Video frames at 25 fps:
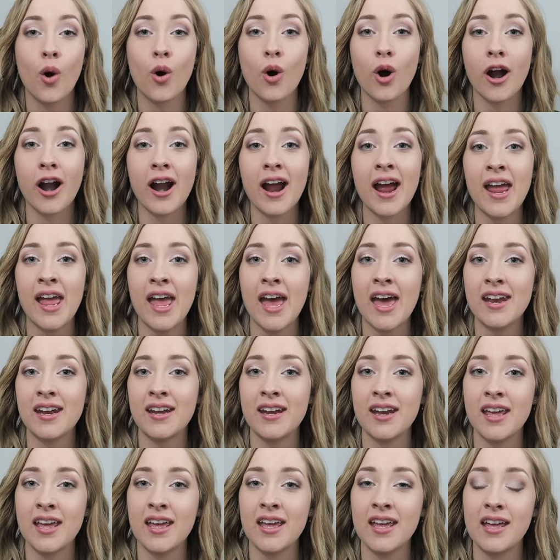or I
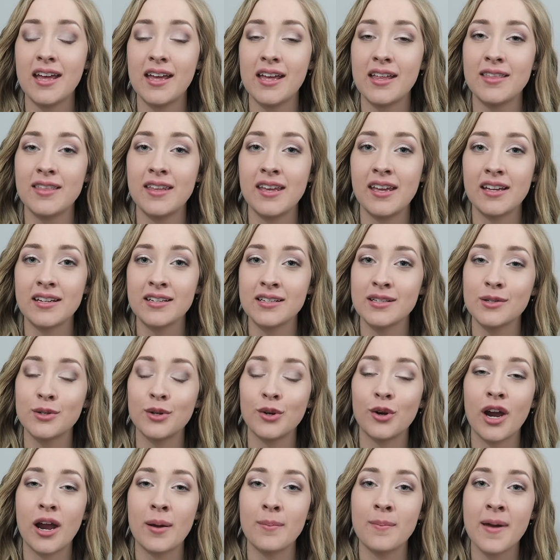edit it in the
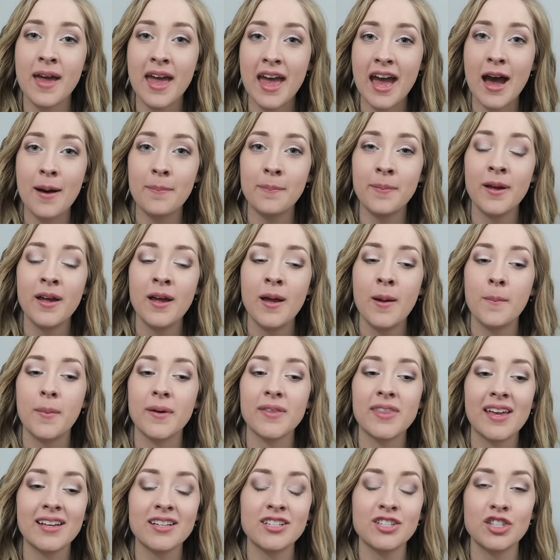Instagram app,
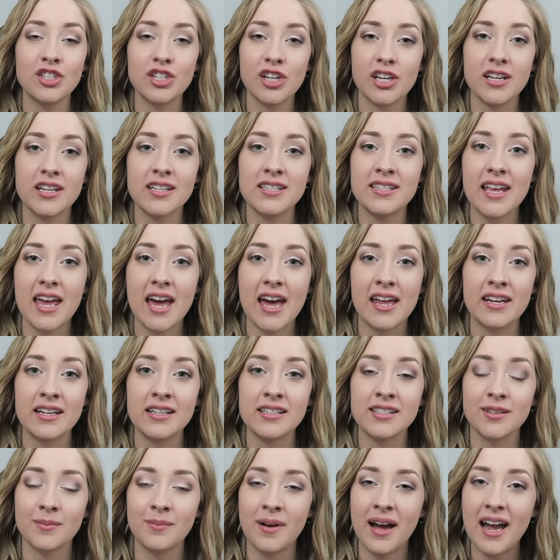but that's just adding
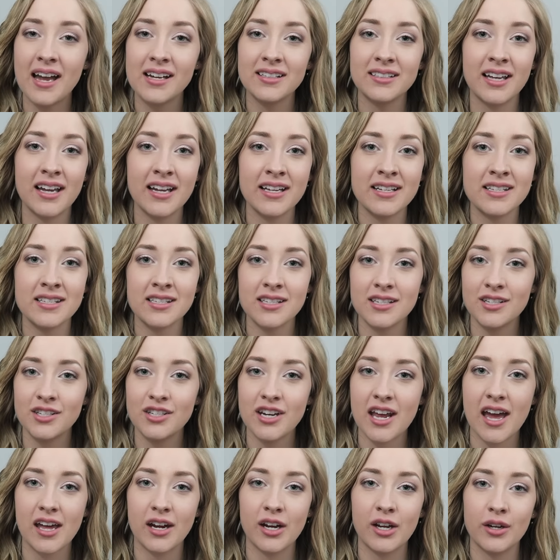some highlights,
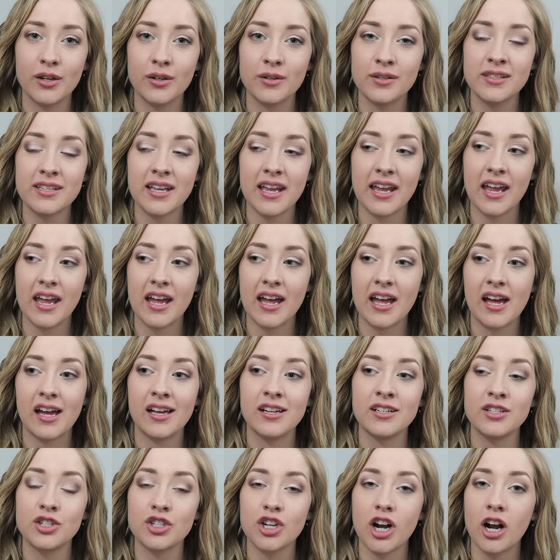shadows,
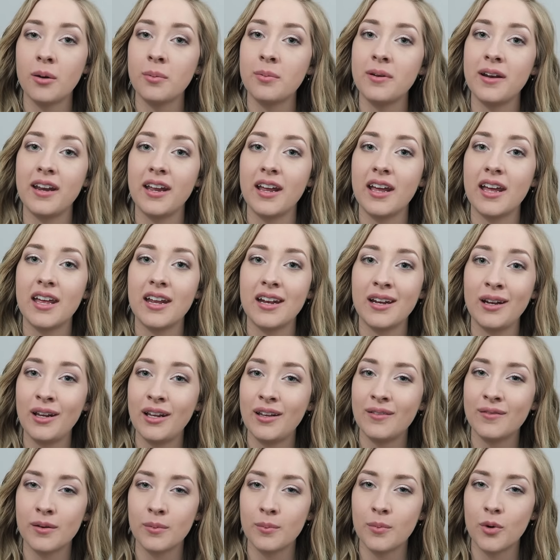and sharpening it
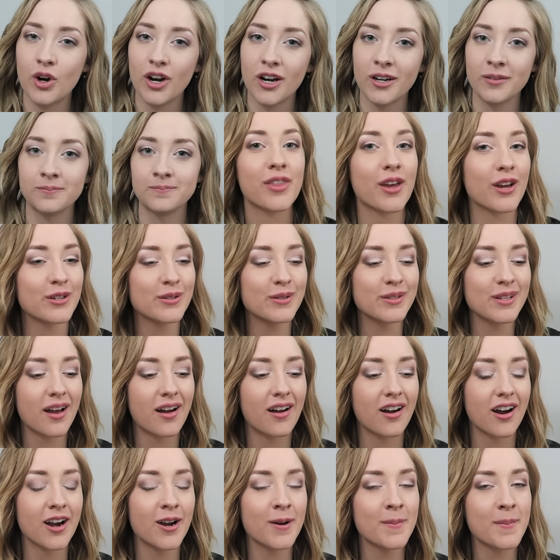even more. Those
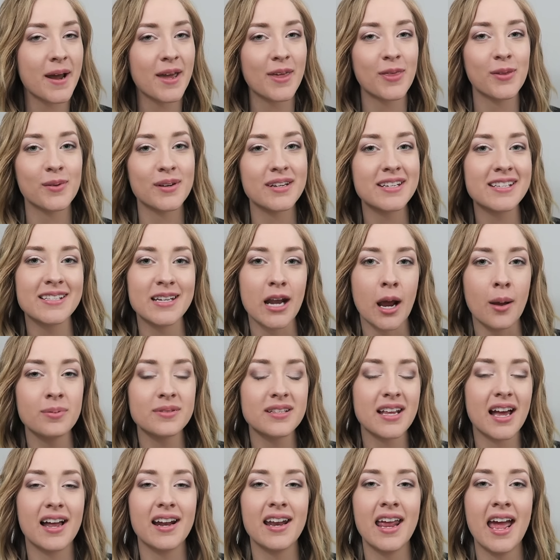are my three steps
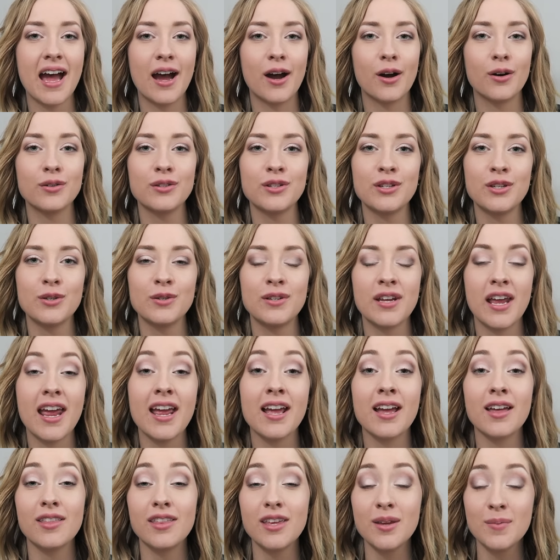on how to
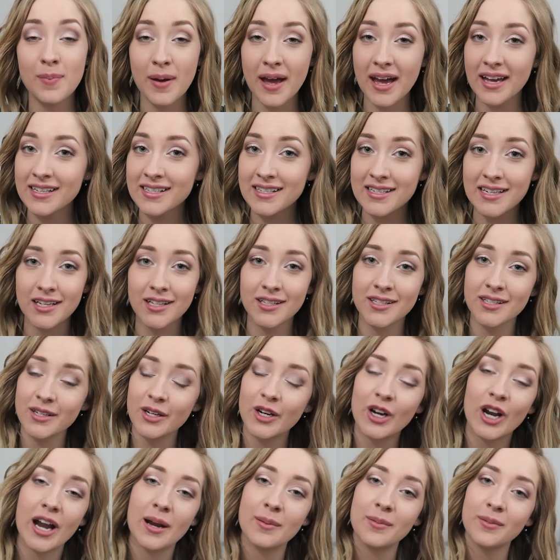take the best
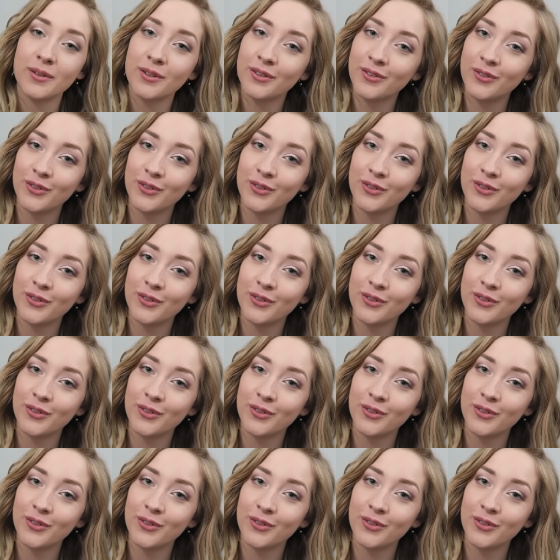Instagram